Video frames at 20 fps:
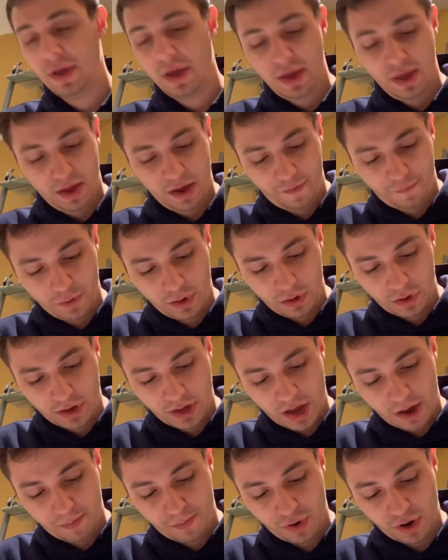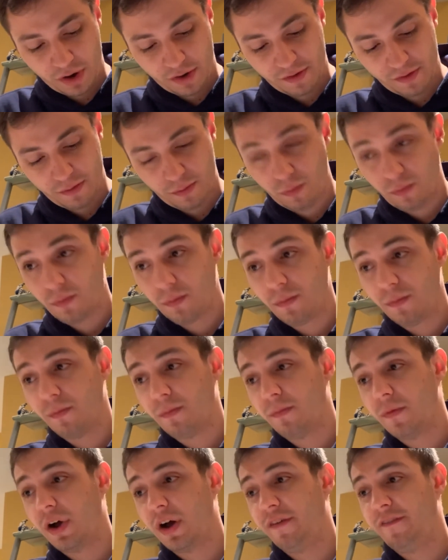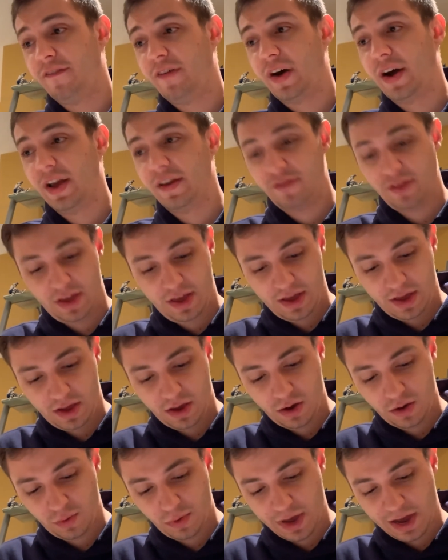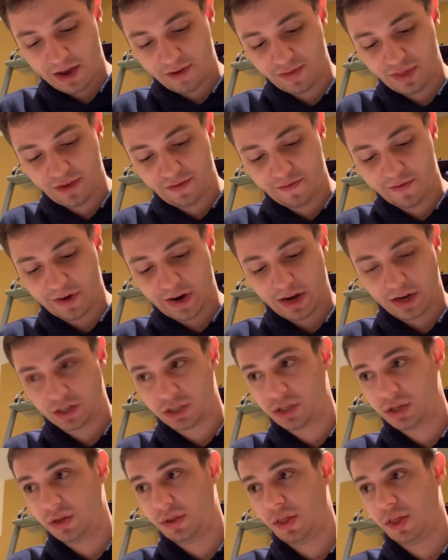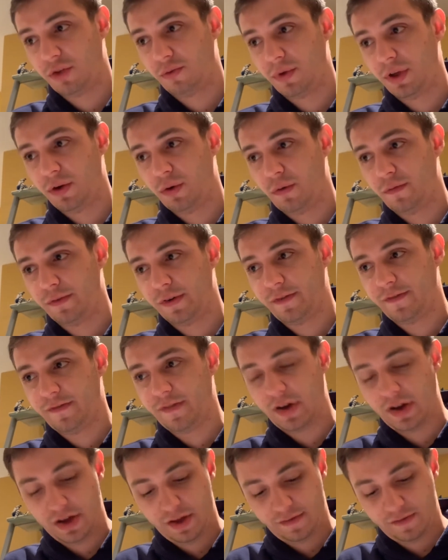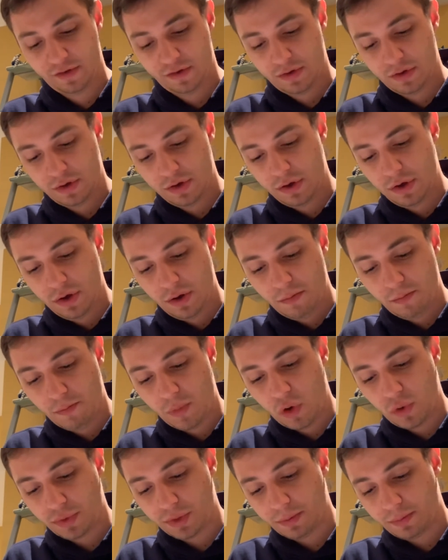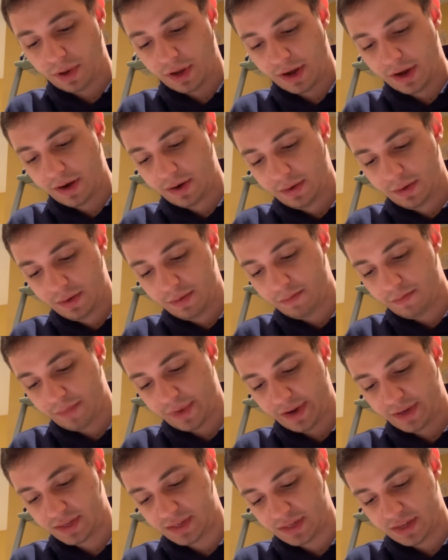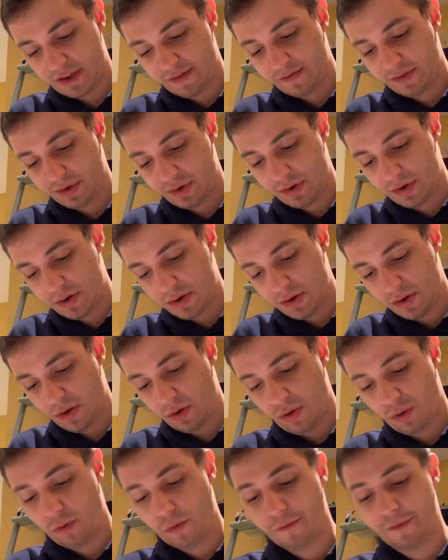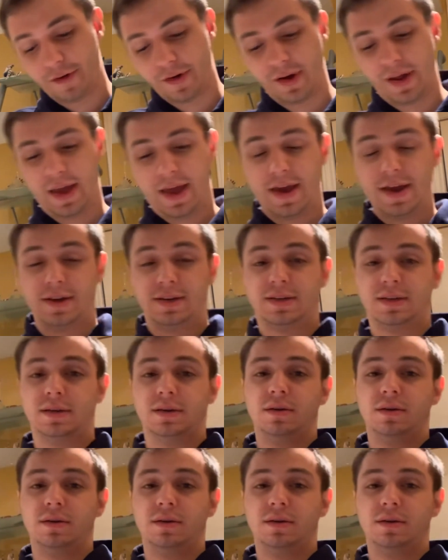If we look at part 5a, we have the fraction 3 over 5 multiplied by 7 over 8.